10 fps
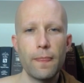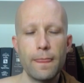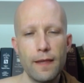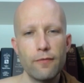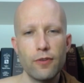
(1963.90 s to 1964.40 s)

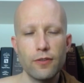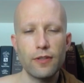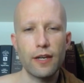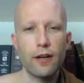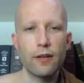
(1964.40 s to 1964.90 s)

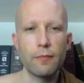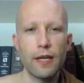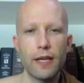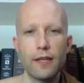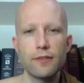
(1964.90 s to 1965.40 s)
dichotomy, I guess.
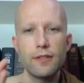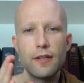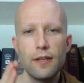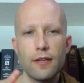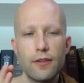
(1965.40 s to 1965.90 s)

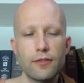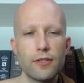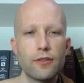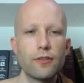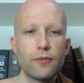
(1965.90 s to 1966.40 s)
There's a
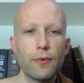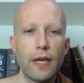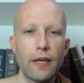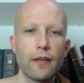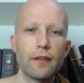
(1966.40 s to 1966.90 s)
third way.
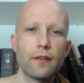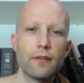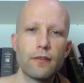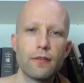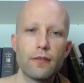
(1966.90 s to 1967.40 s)

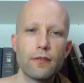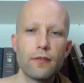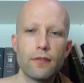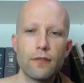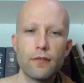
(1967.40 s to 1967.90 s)

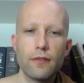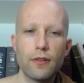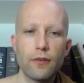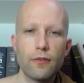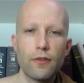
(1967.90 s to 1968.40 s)
You know, the
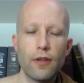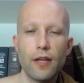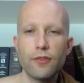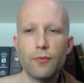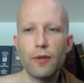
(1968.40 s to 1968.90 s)
thoughts
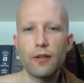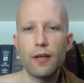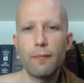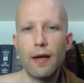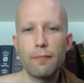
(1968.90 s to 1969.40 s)
will come
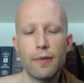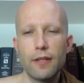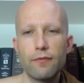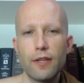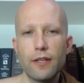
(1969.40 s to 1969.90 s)
up, and if they
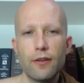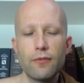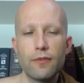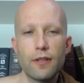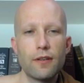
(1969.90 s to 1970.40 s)
don't,
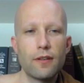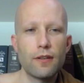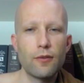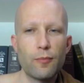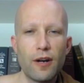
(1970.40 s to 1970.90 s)
then no
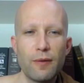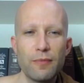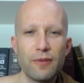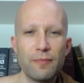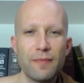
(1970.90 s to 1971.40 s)
problem,
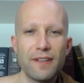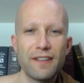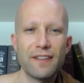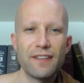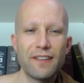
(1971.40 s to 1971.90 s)

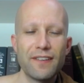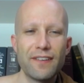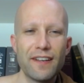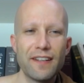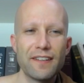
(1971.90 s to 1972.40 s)
right?
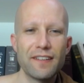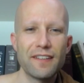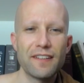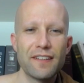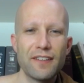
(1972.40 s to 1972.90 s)

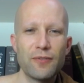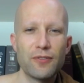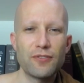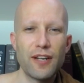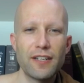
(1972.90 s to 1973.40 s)
We're
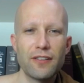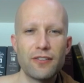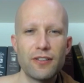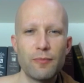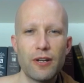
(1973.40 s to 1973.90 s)
trying to learn
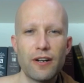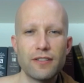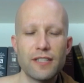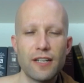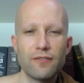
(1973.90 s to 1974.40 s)
about
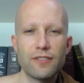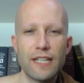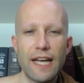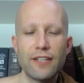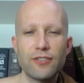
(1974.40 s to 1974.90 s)
ourselves
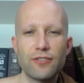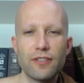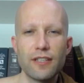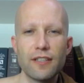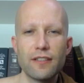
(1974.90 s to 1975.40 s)
naturally.
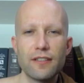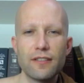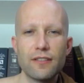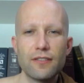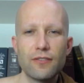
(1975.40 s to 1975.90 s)

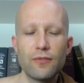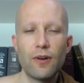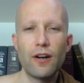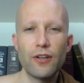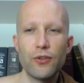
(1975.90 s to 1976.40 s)
Who are
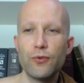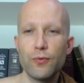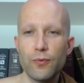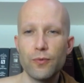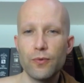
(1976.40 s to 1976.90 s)
you
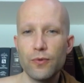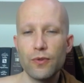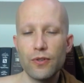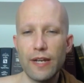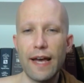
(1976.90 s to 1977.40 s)

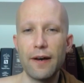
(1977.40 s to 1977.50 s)
now?